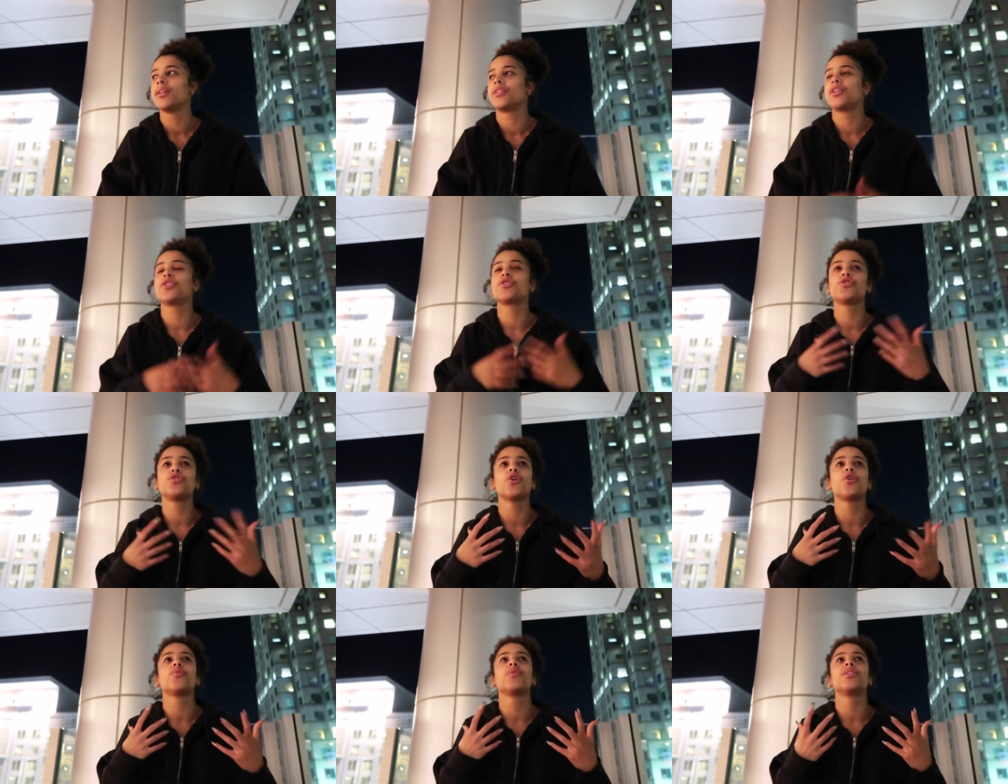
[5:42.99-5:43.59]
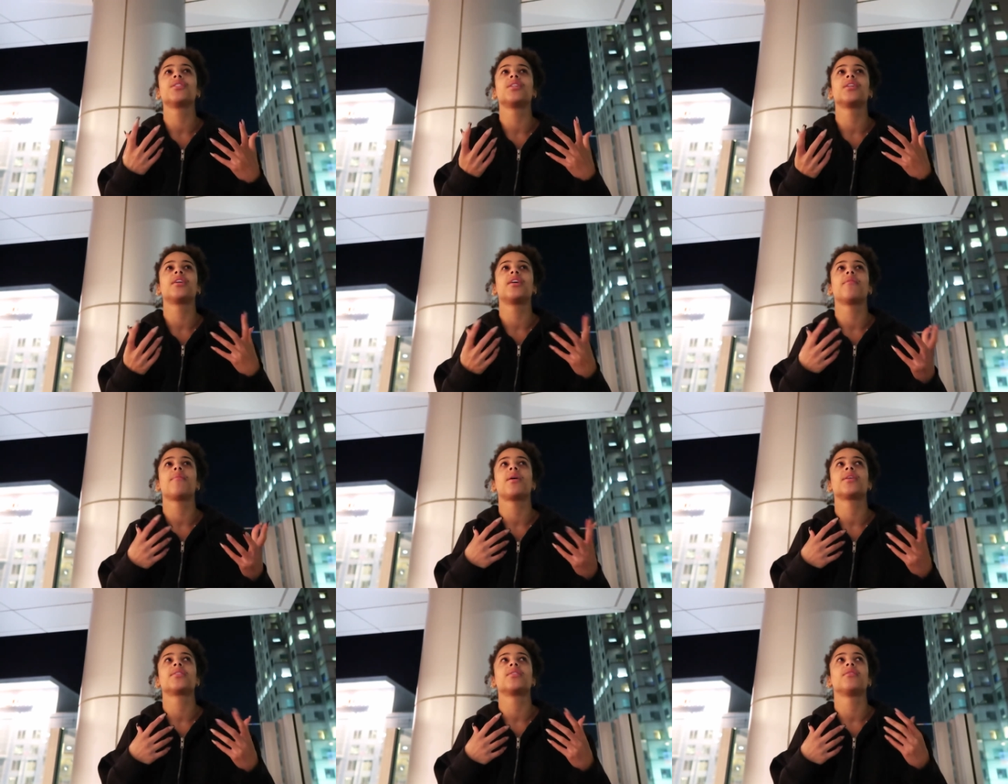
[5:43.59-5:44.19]
there's no reason to
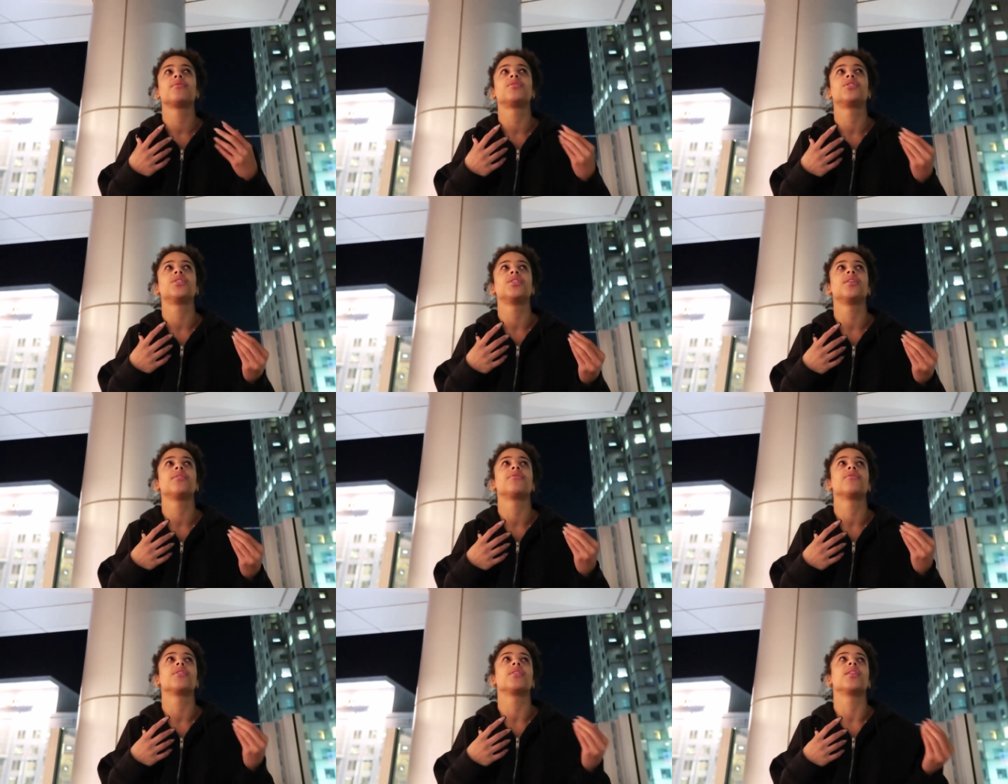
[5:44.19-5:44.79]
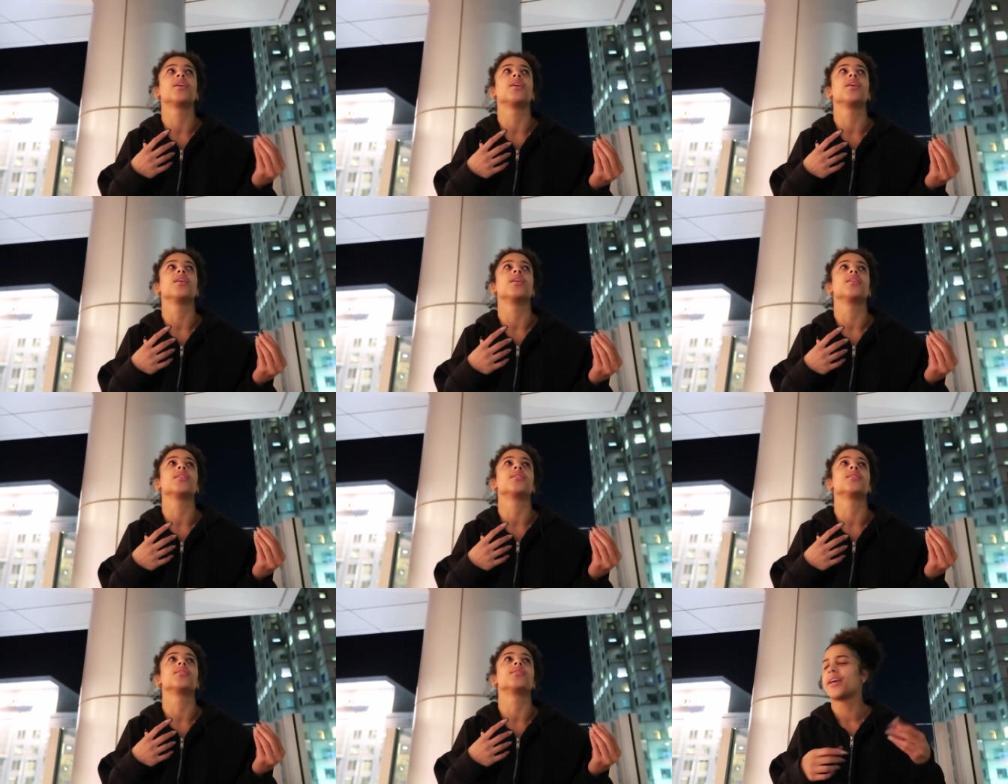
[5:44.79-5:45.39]
give myself shit for
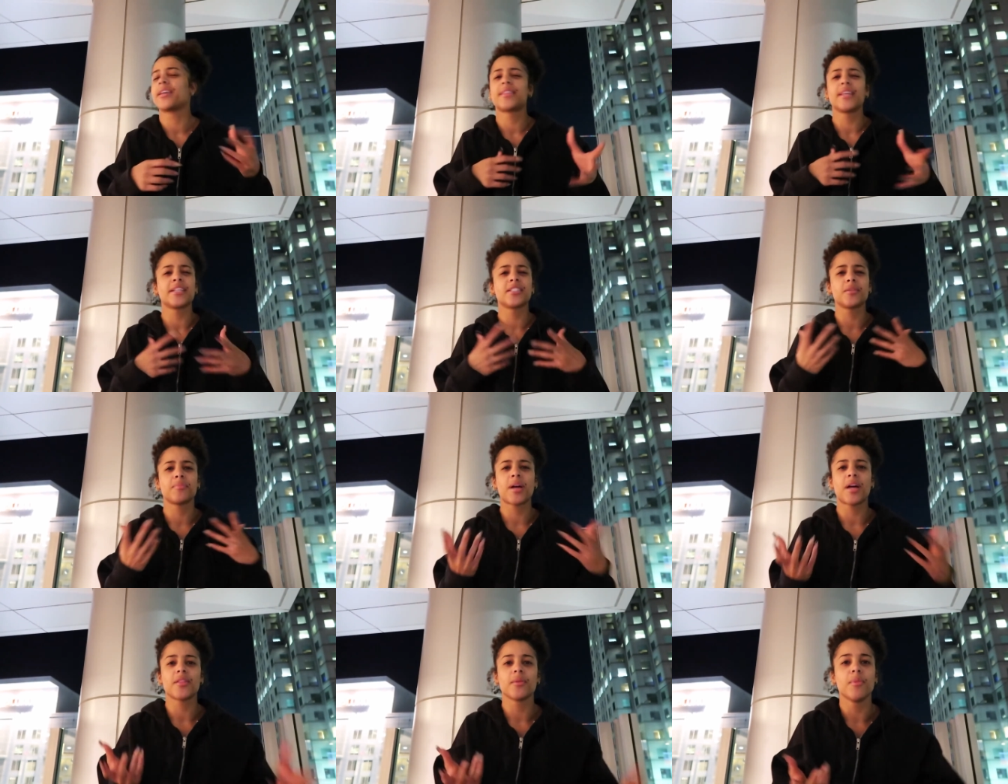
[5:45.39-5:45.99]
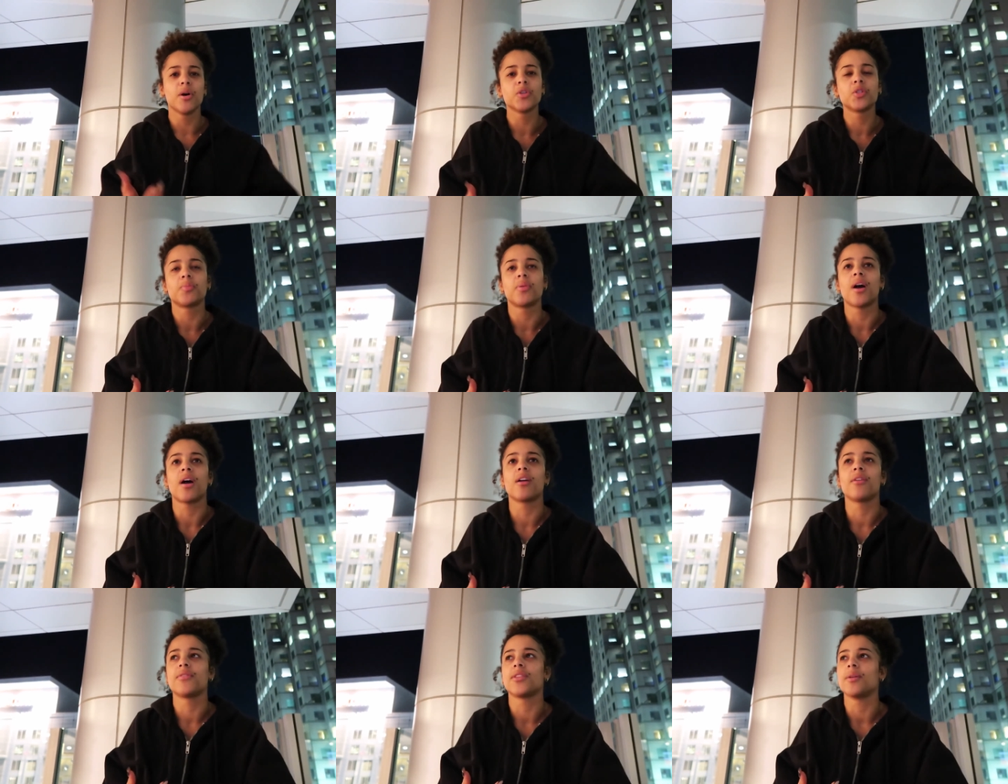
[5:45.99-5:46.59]
things, like things I'm not the most
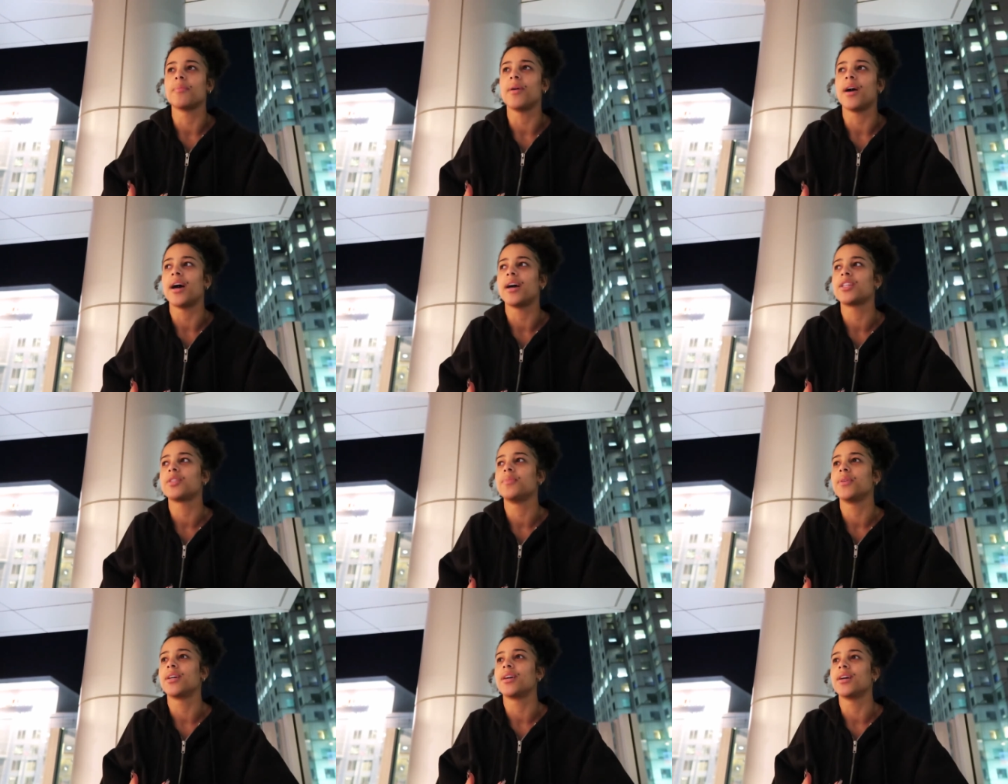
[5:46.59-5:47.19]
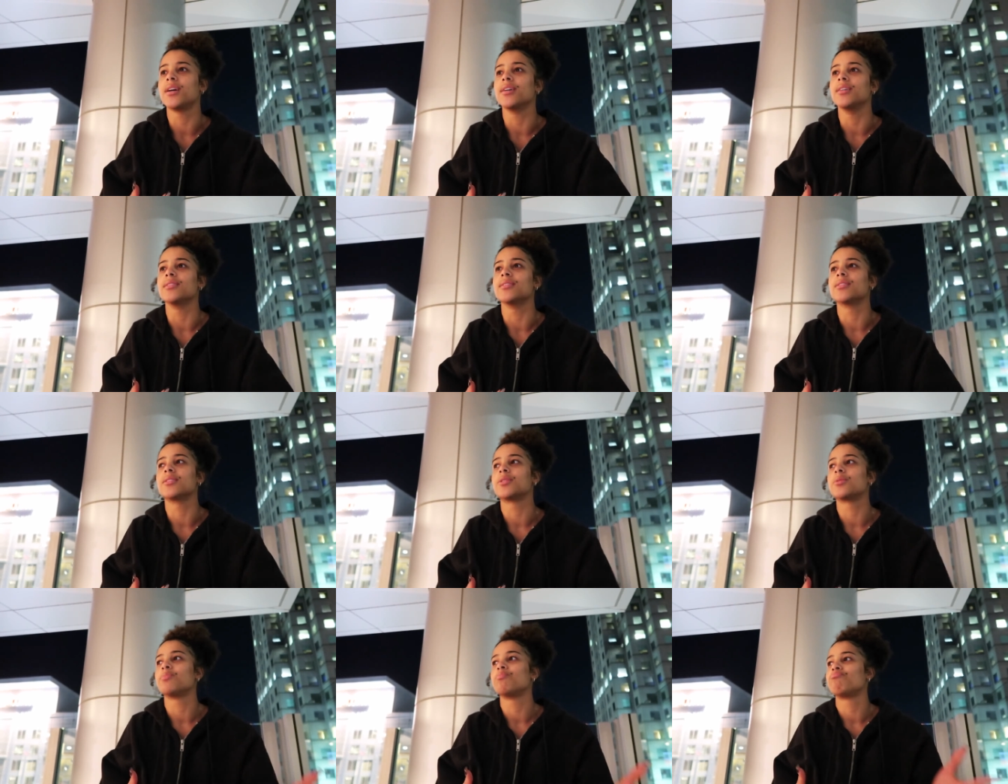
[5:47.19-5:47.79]
proud of in the past,
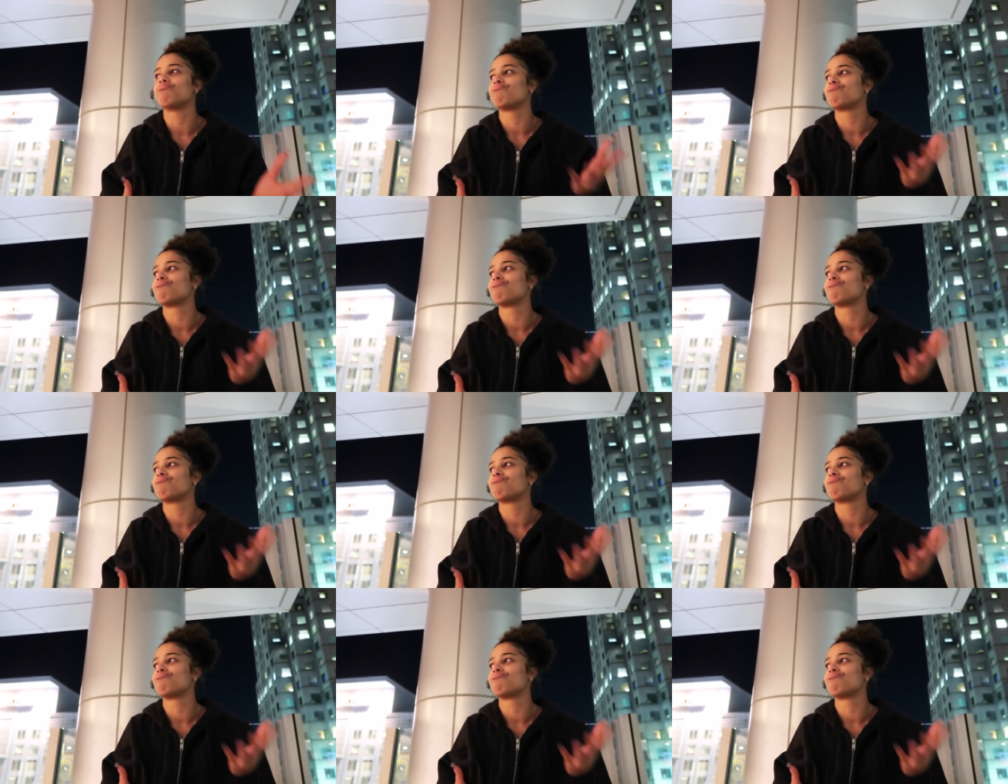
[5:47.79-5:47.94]
because